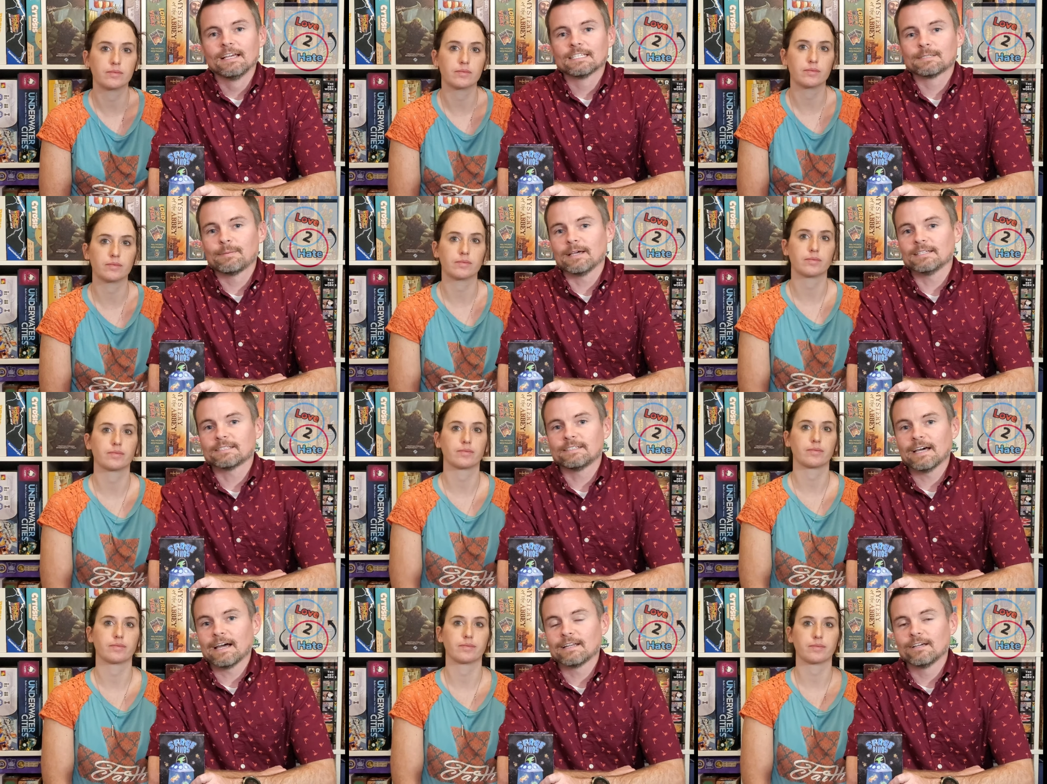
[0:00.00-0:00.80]

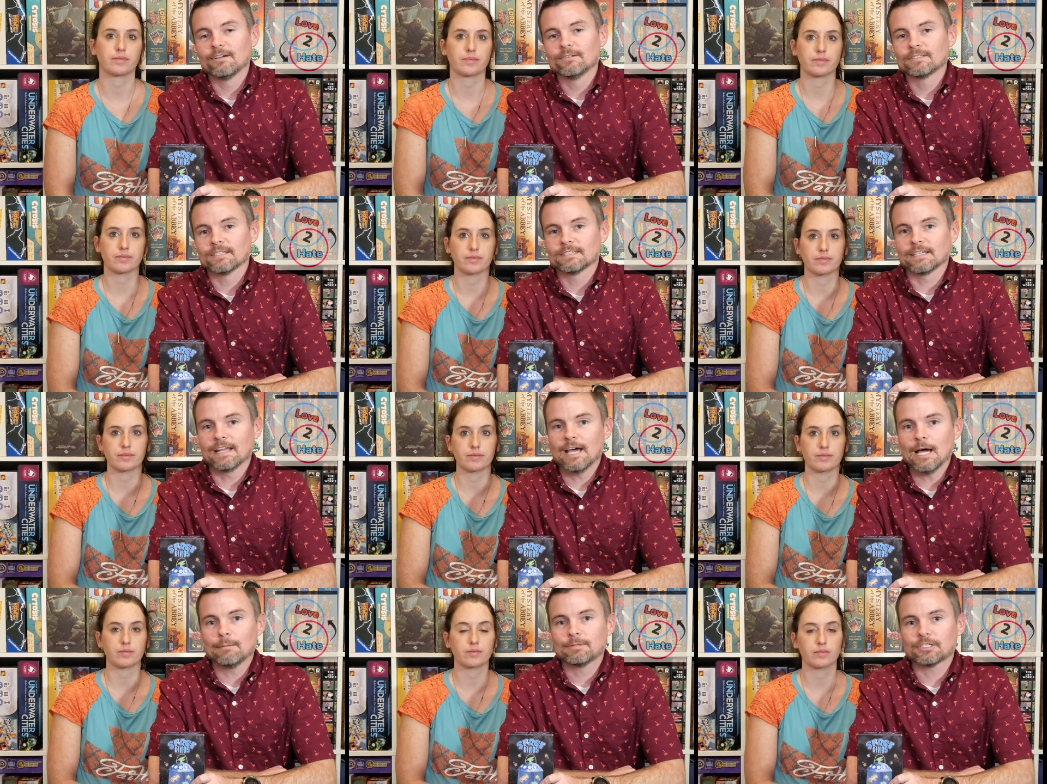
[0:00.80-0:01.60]
Speaker 1: Space Dinos is an
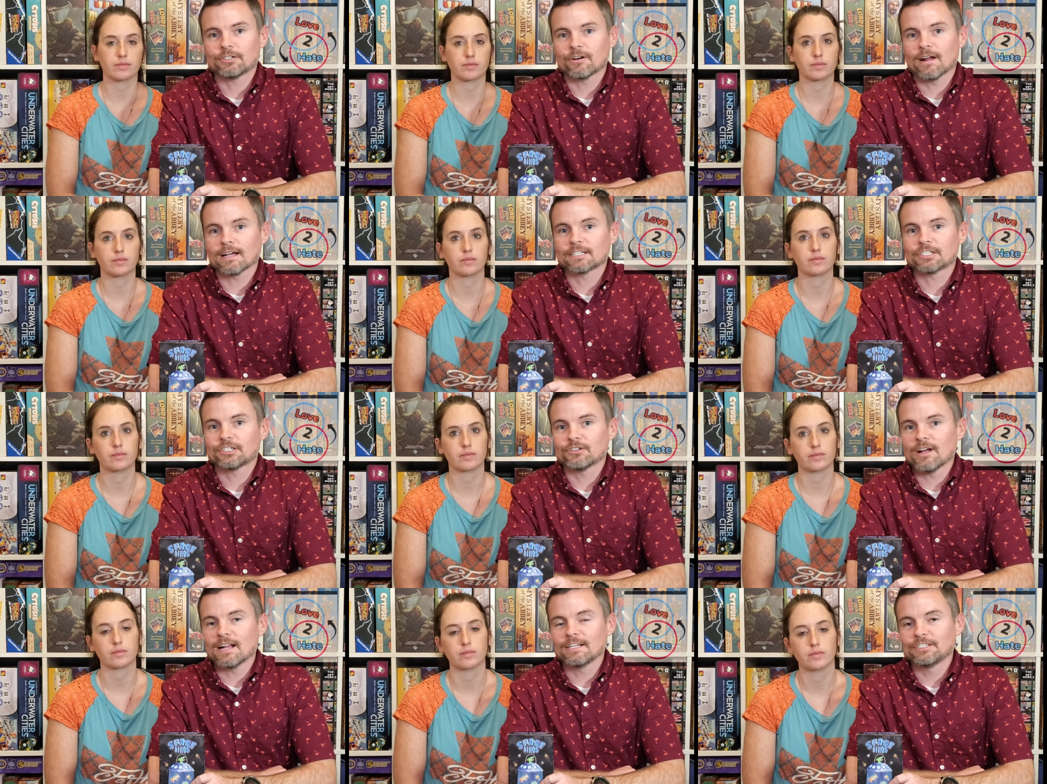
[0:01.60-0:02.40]
abstract
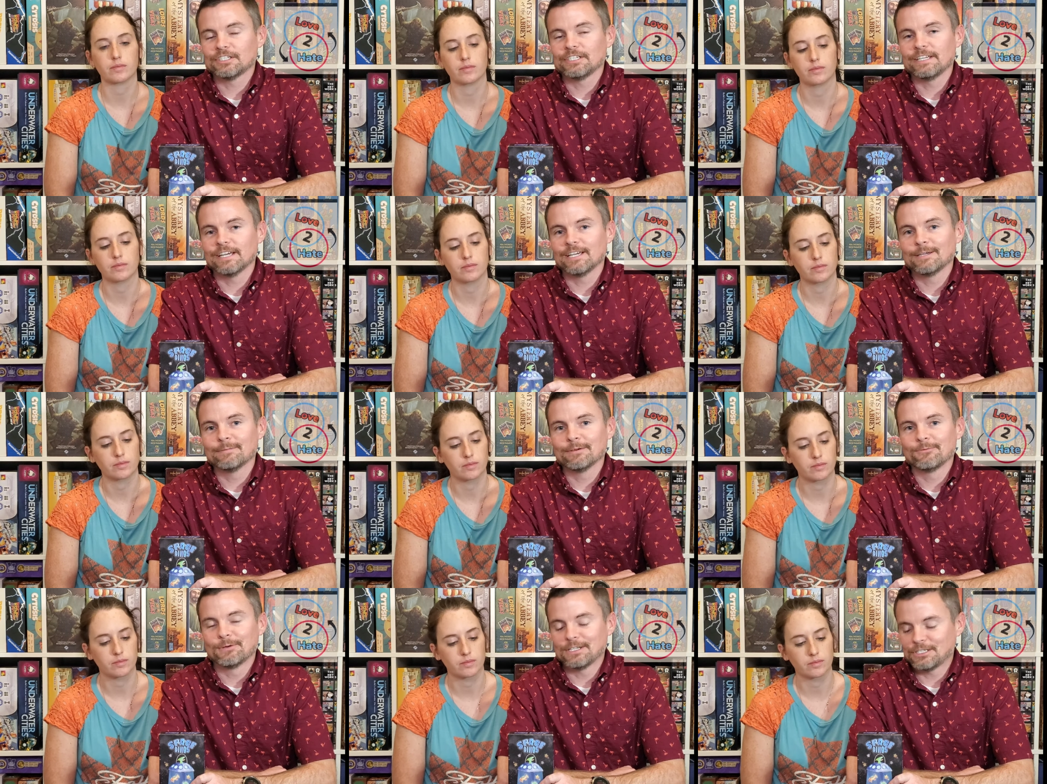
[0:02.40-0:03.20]
strategy game
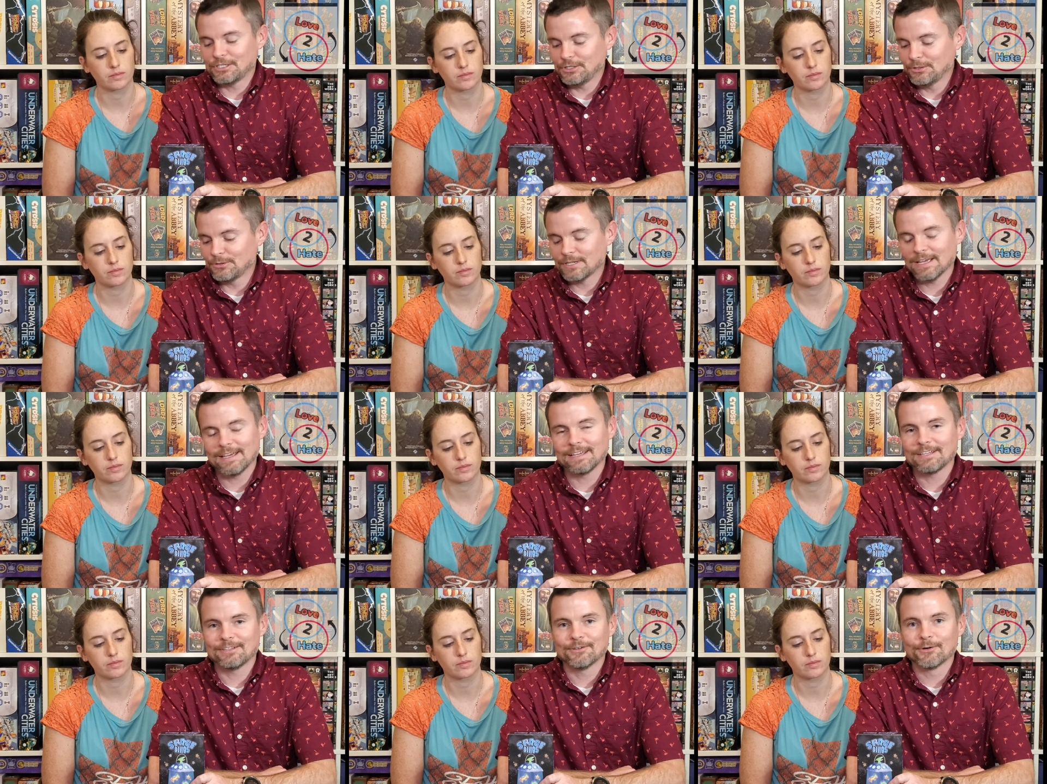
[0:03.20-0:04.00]
in which you
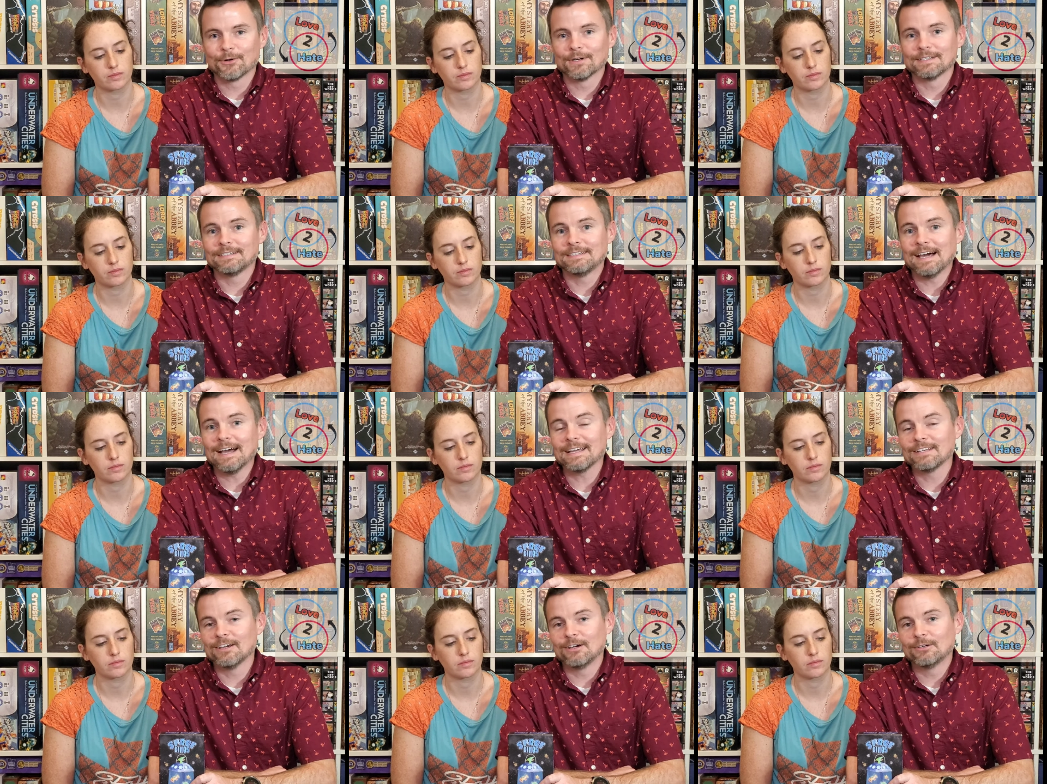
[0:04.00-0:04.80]
take your
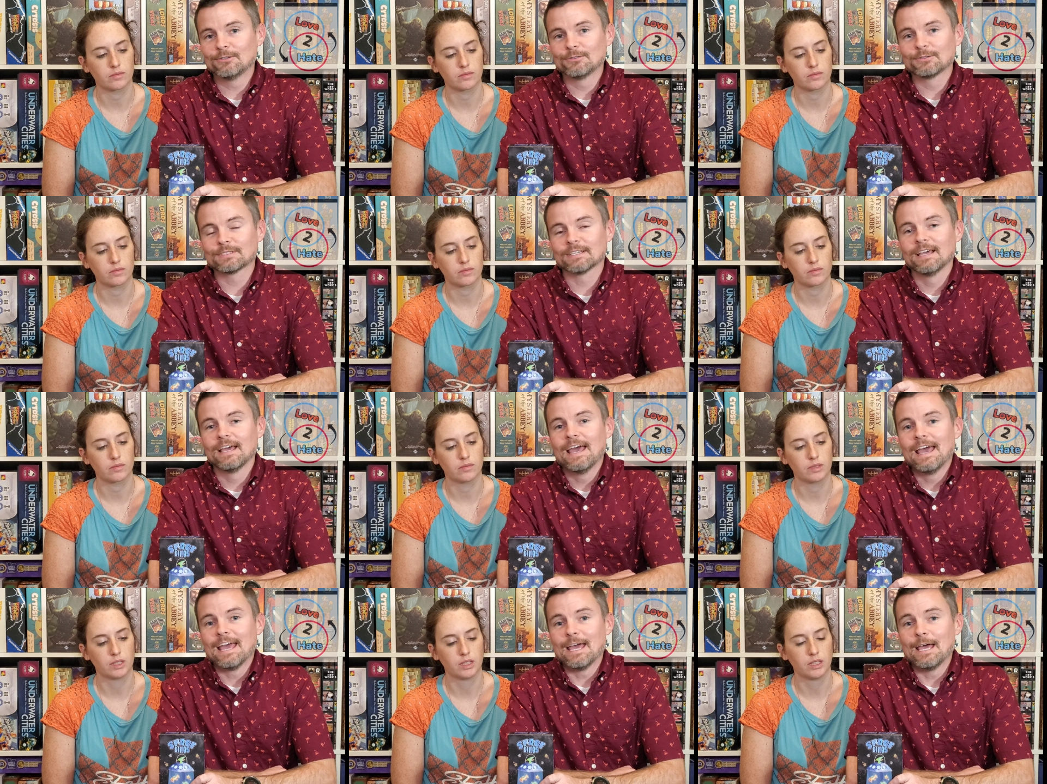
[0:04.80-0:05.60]
dinos
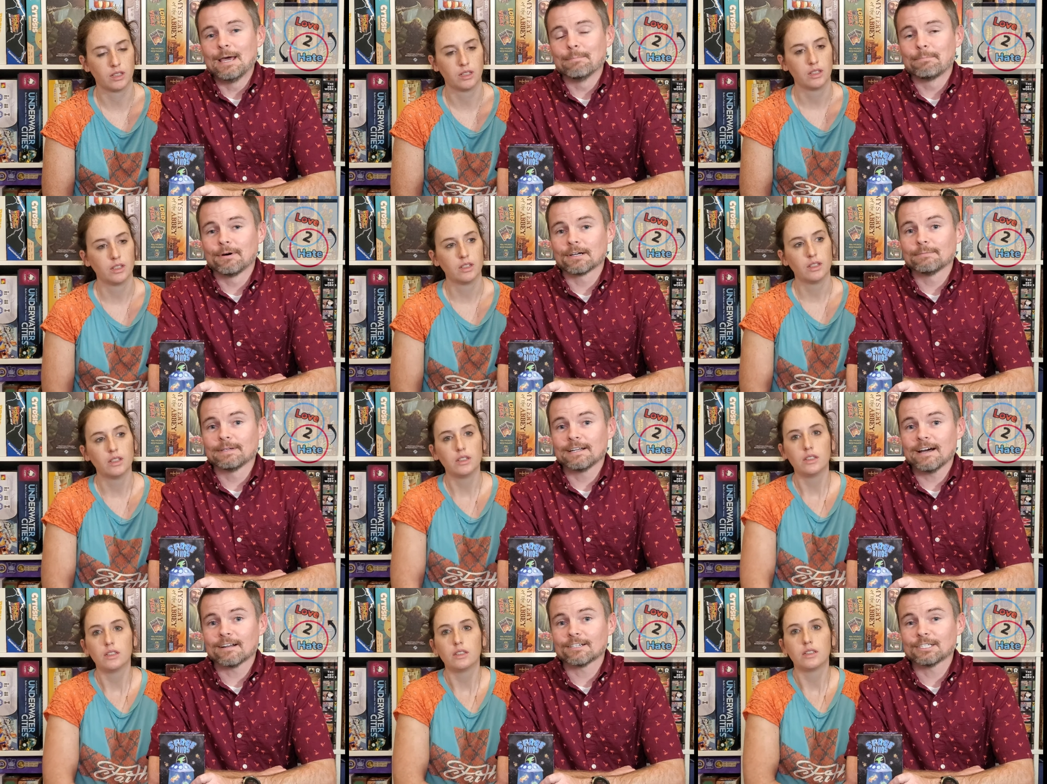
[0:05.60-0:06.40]
and put them
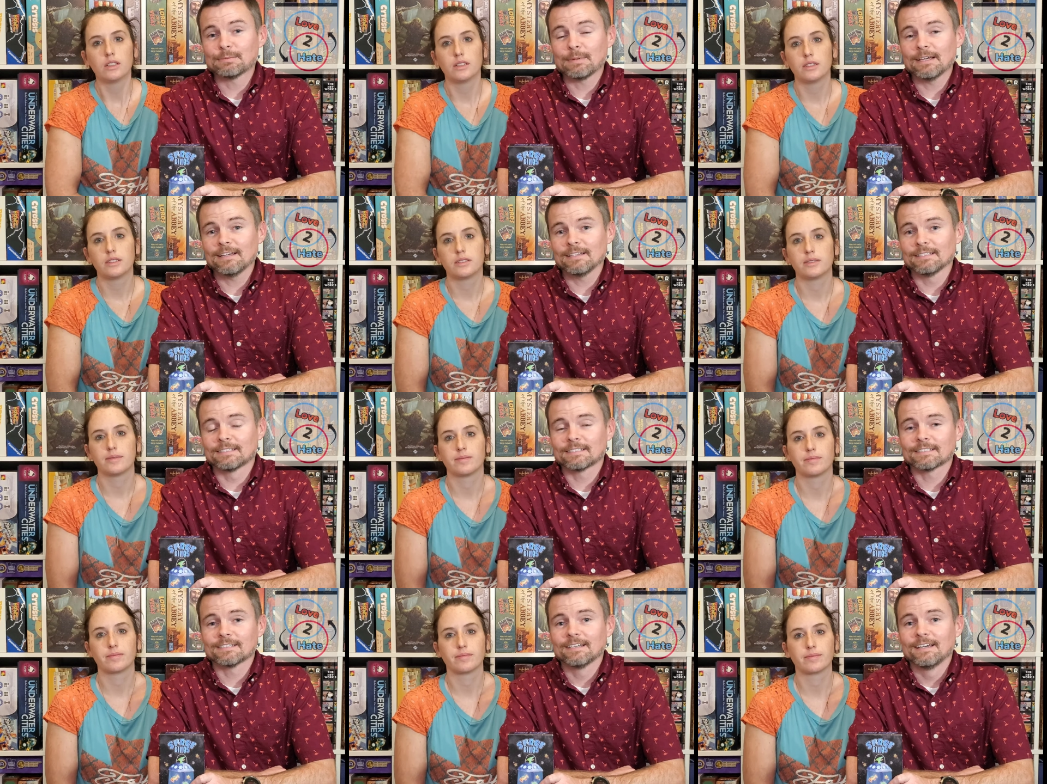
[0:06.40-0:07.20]
in outer
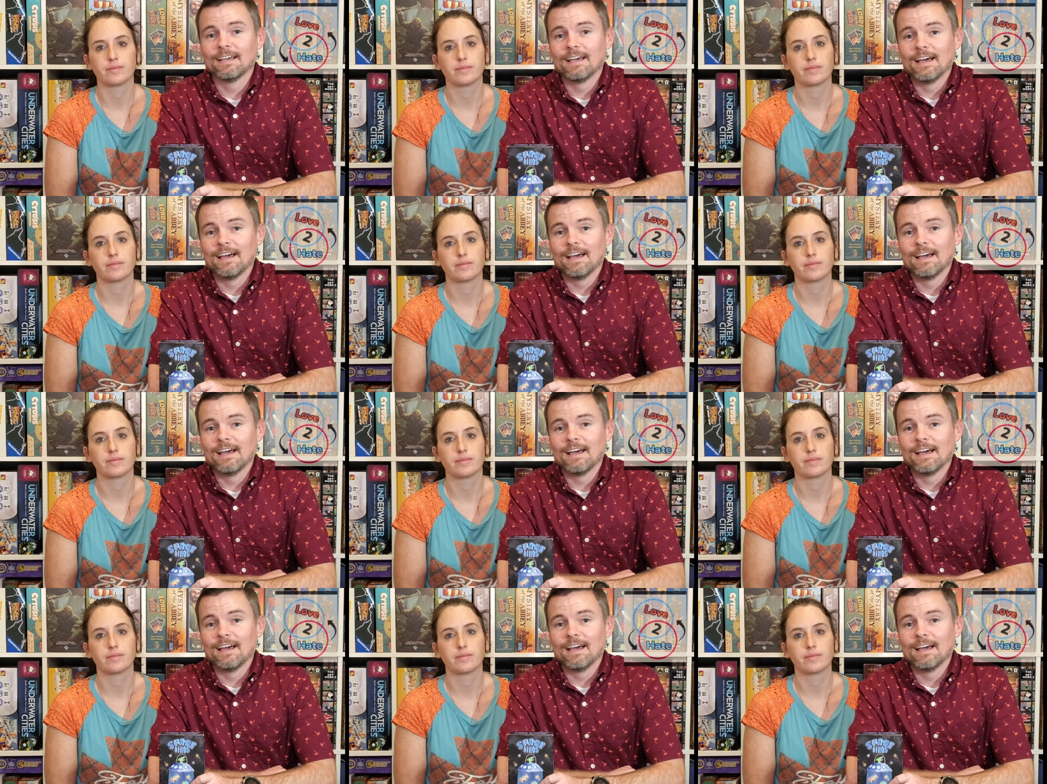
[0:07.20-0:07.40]
space.